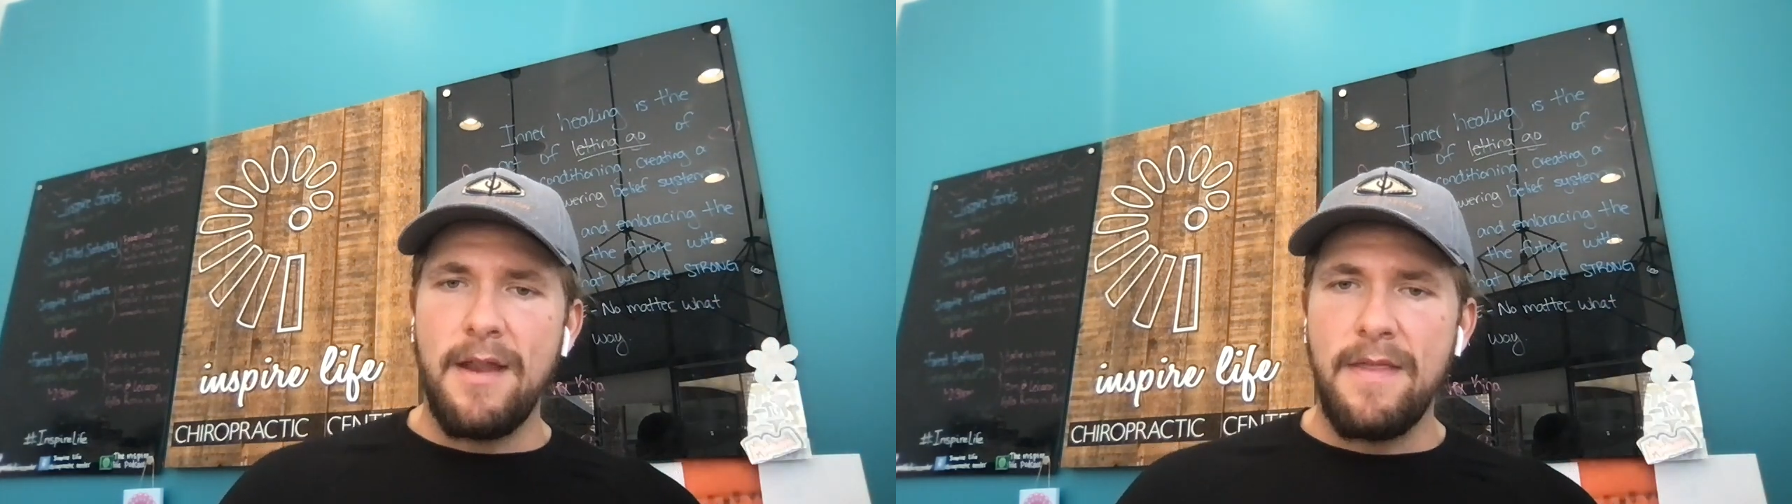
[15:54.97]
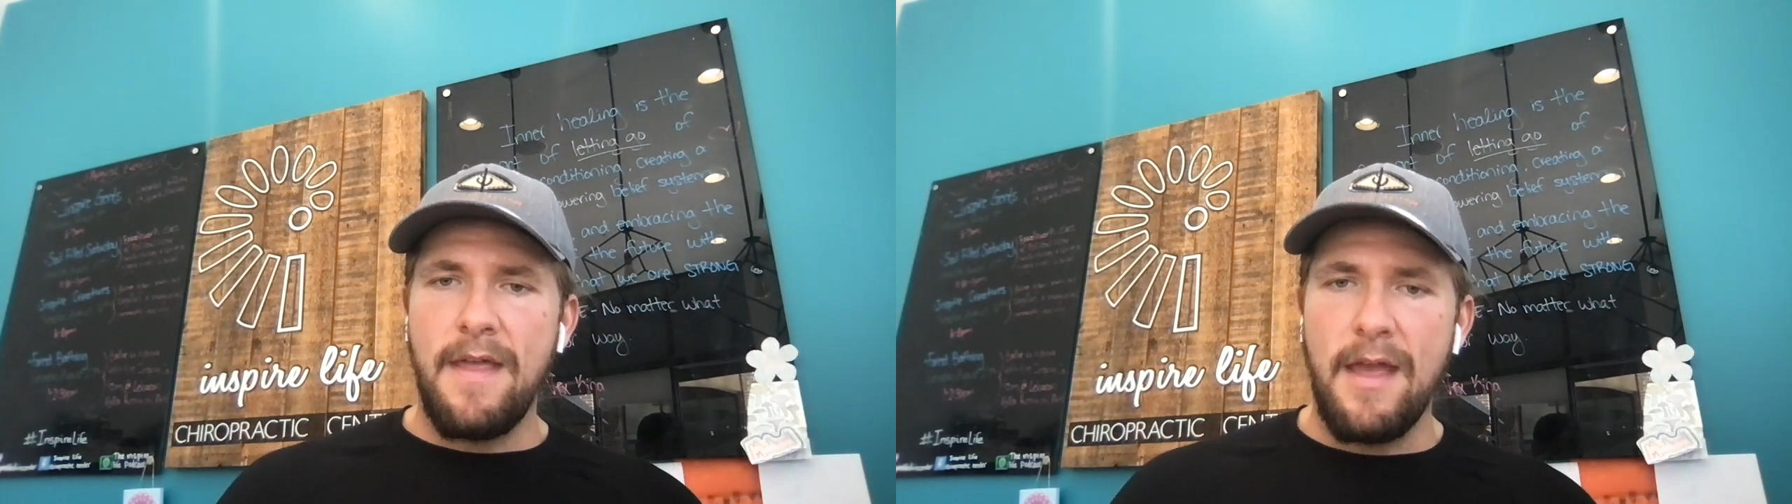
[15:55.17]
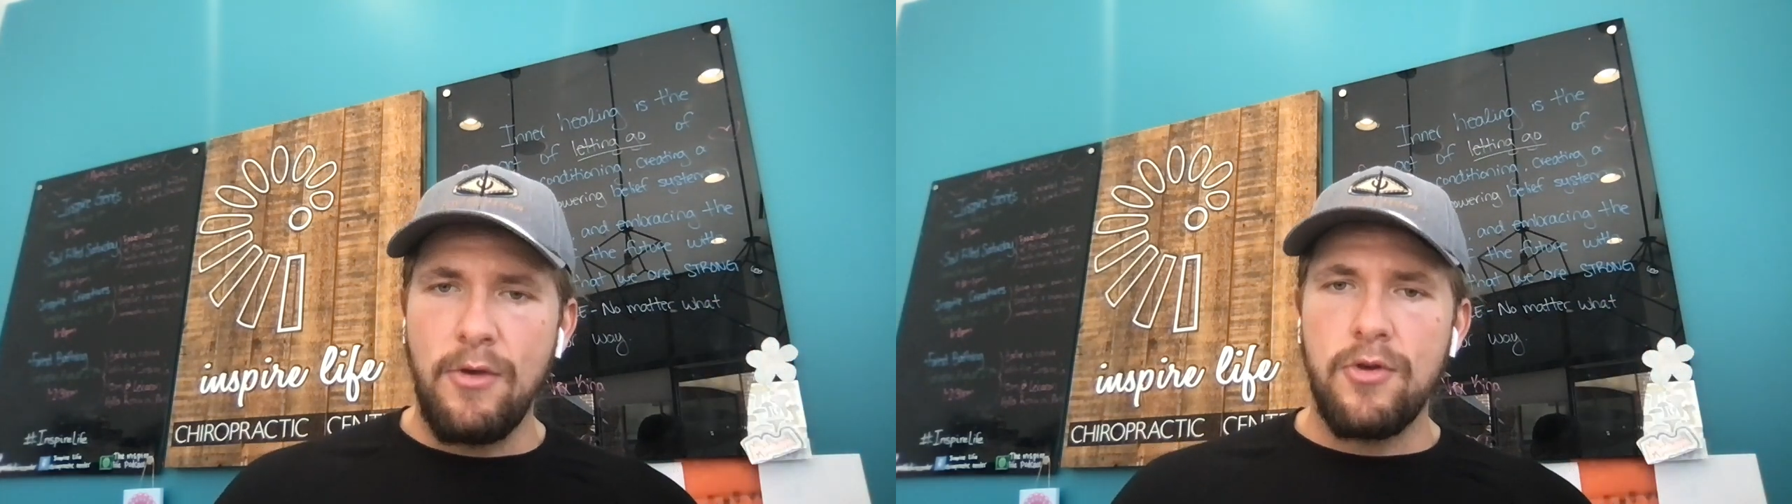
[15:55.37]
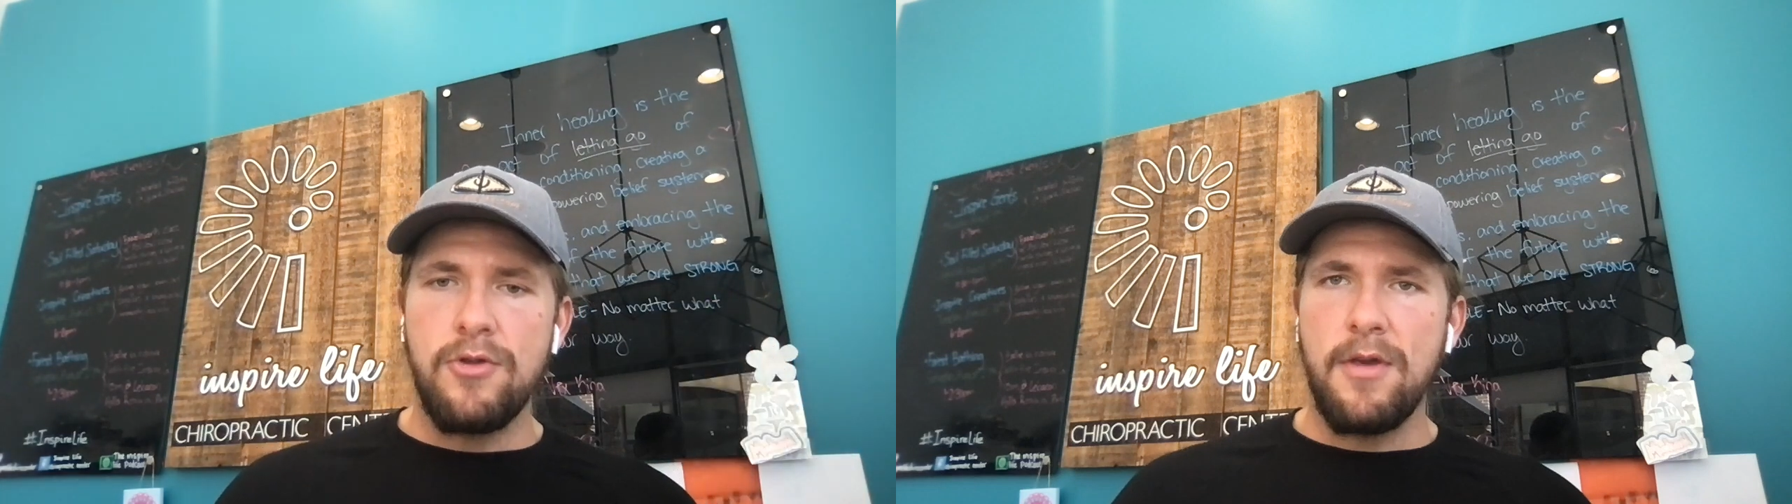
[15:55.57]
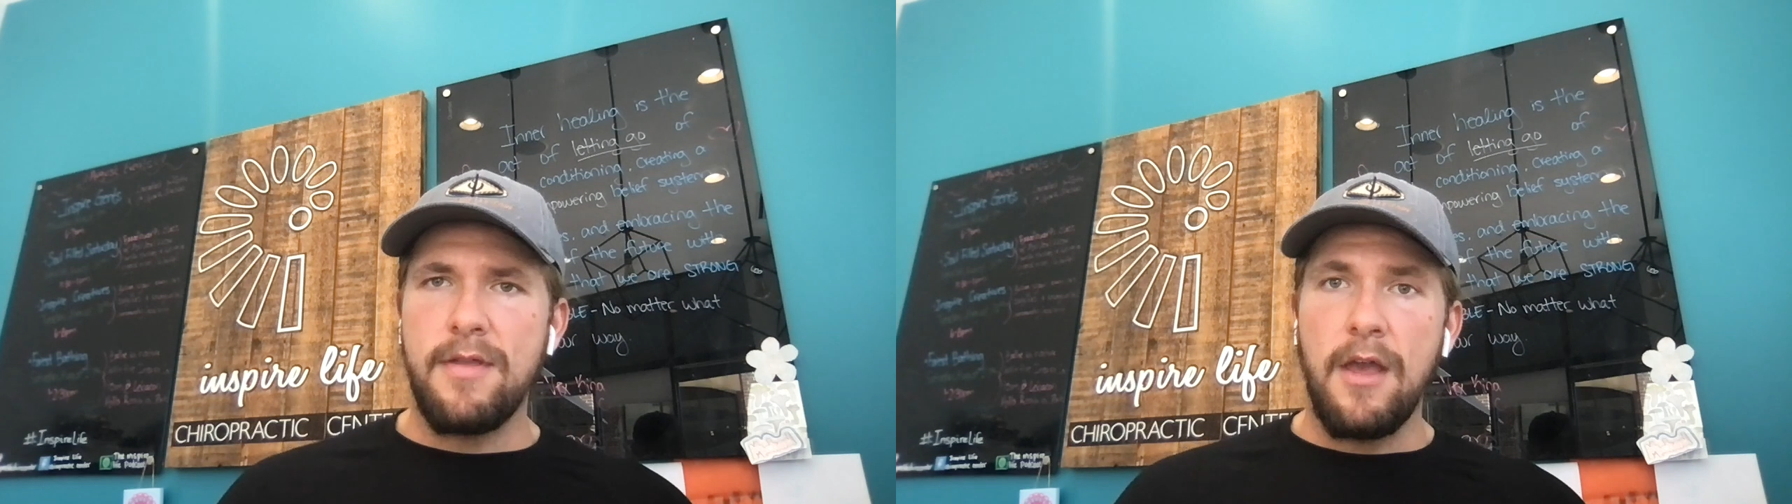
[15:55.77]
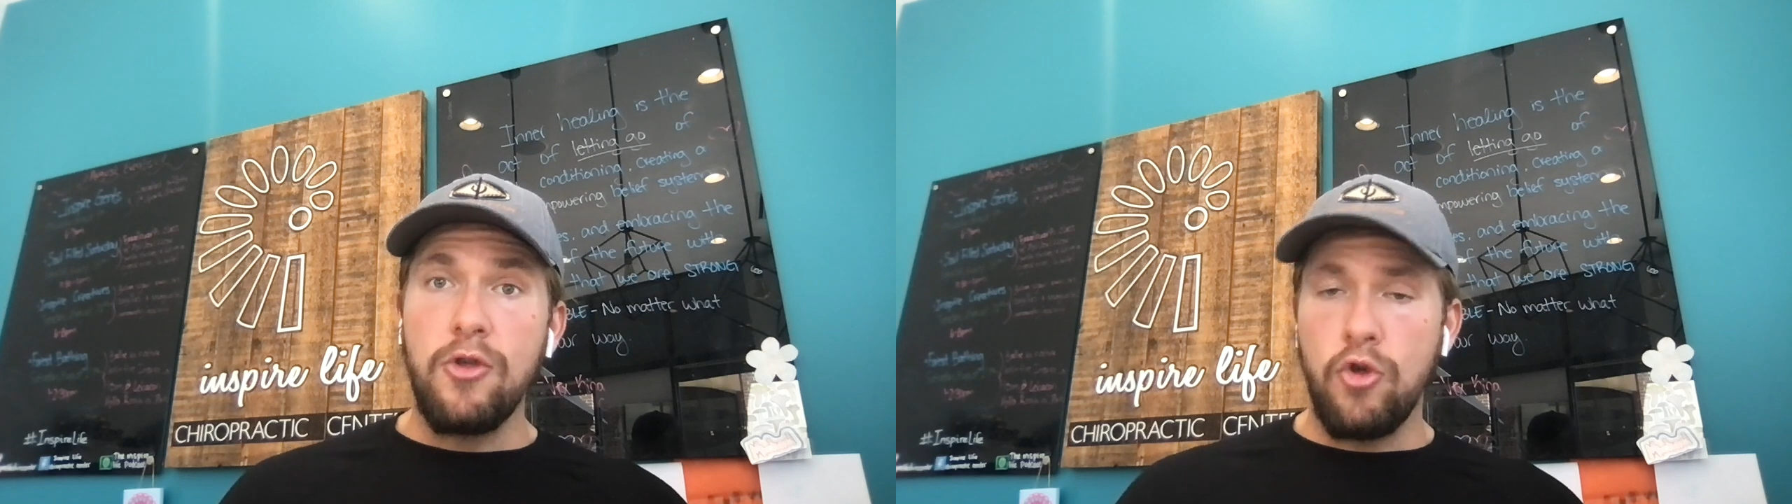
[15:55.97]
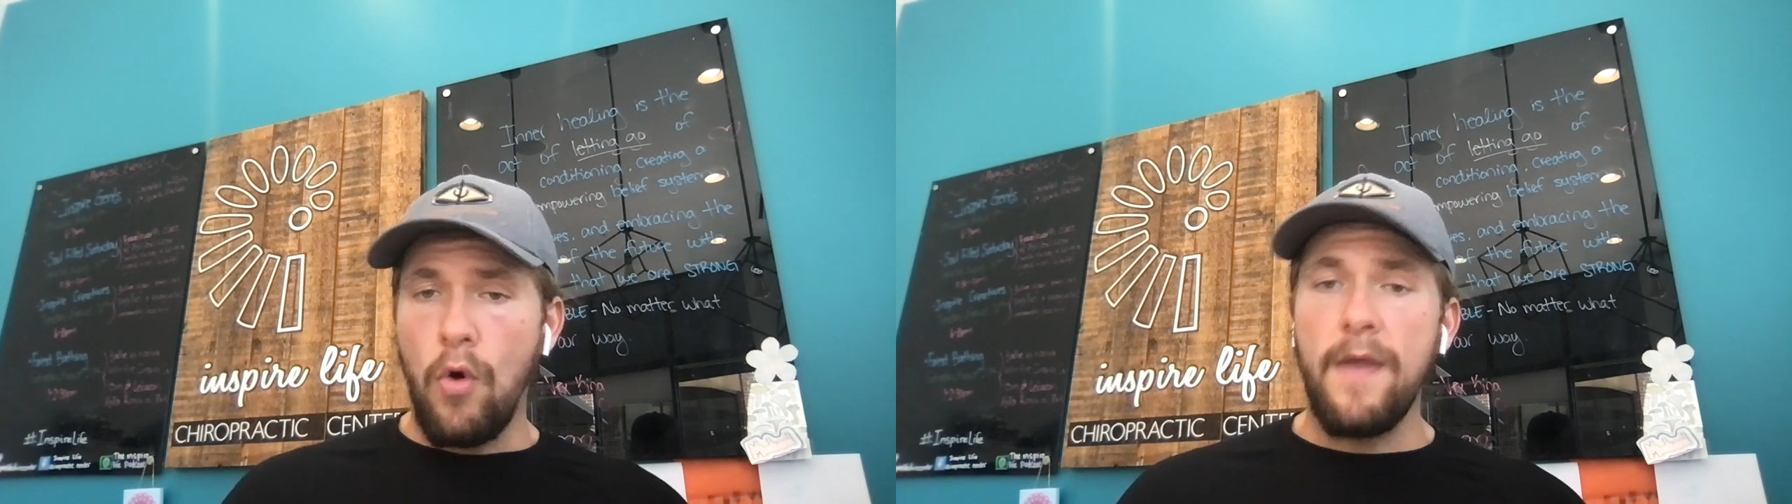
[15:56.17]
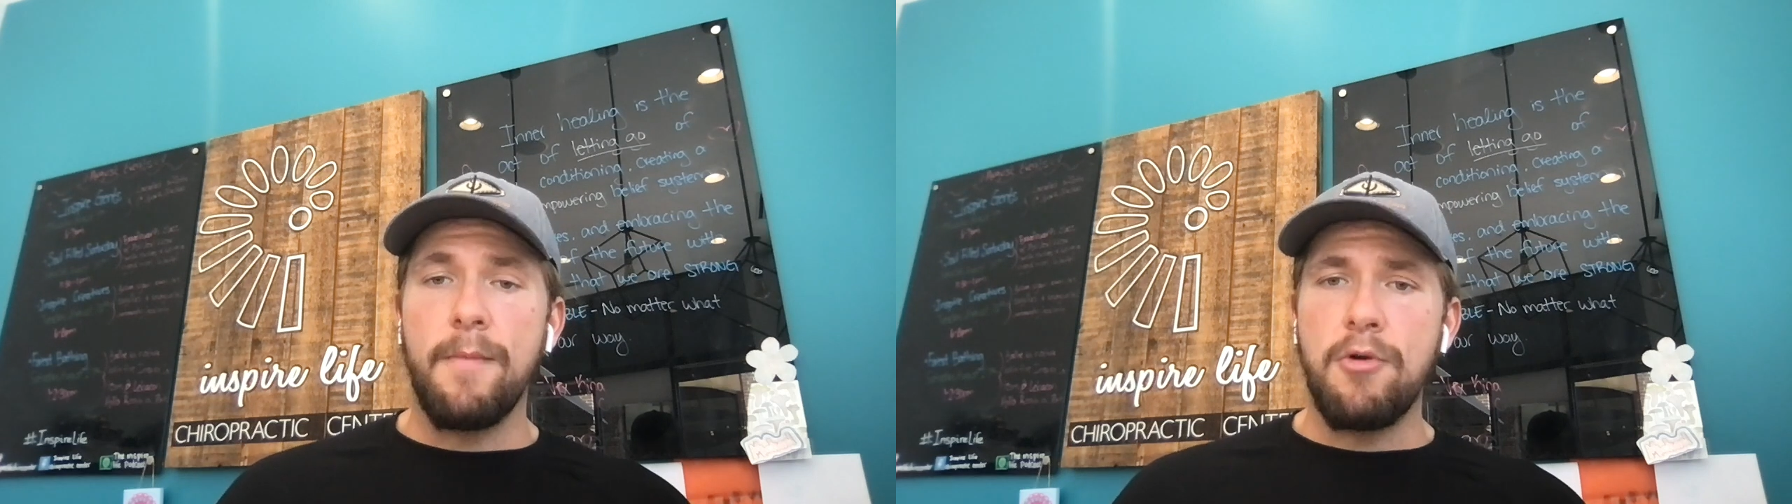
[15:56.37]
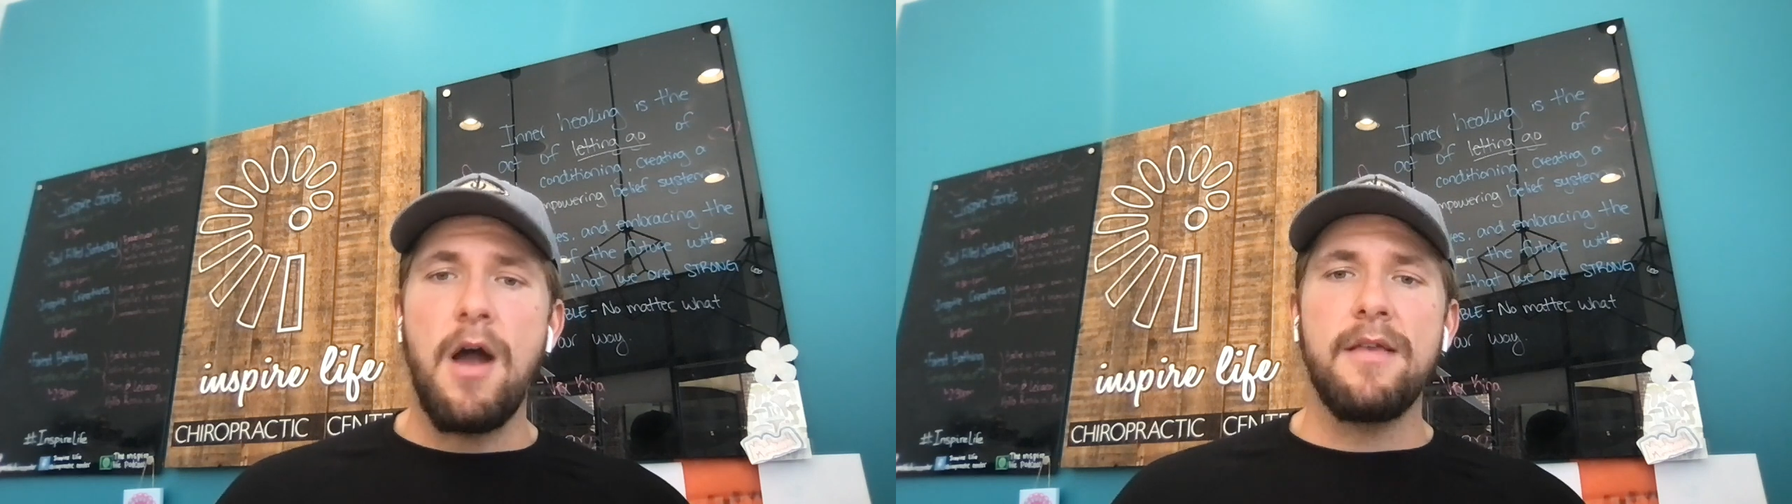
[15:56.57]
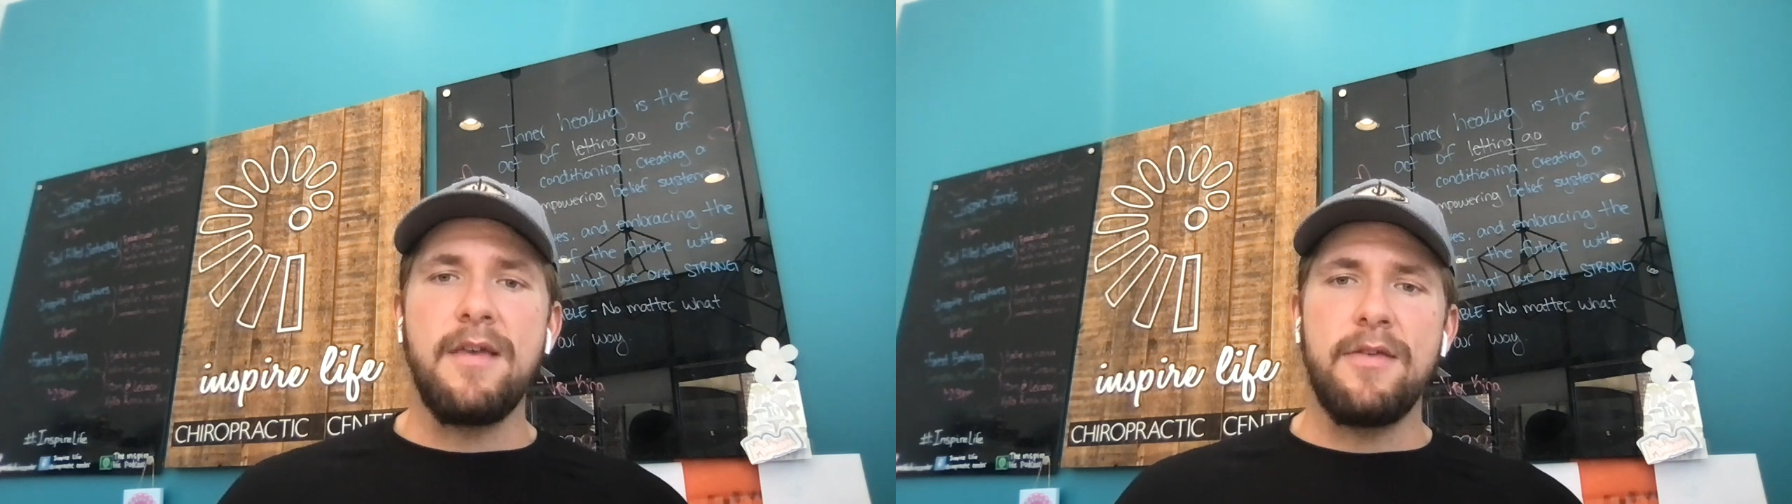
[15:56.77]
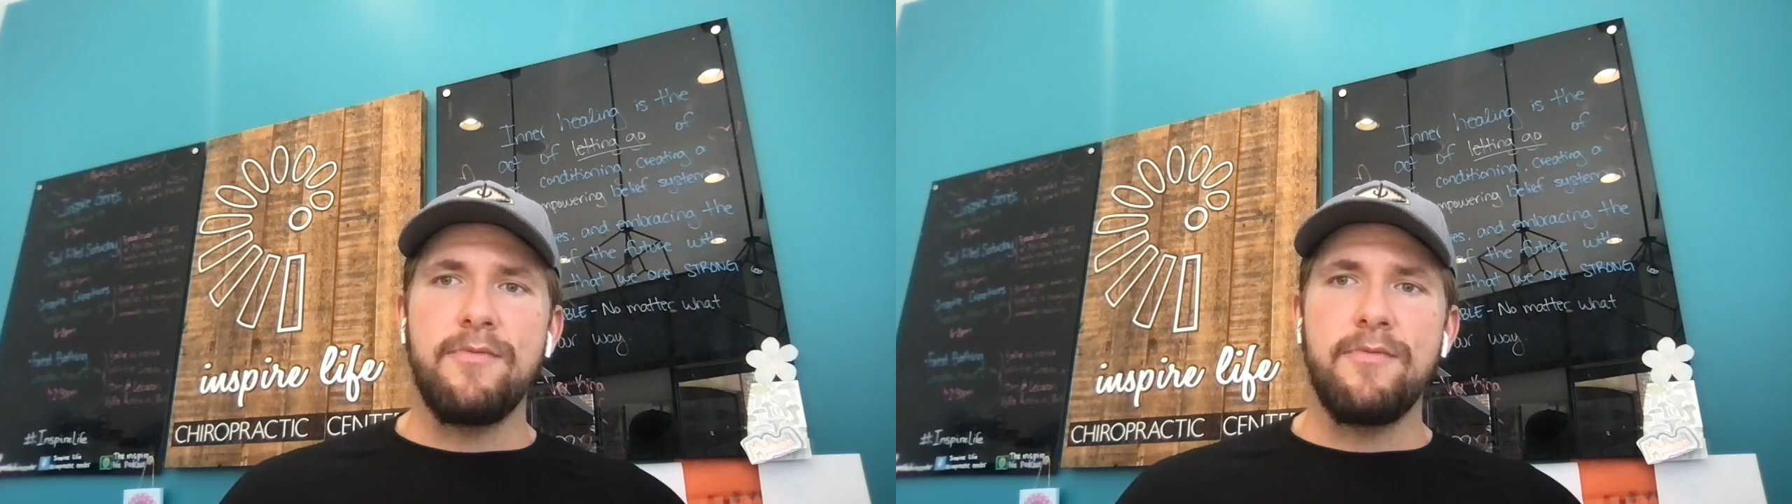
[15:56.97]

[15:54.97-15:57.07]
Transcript: and that you should just enjoy the process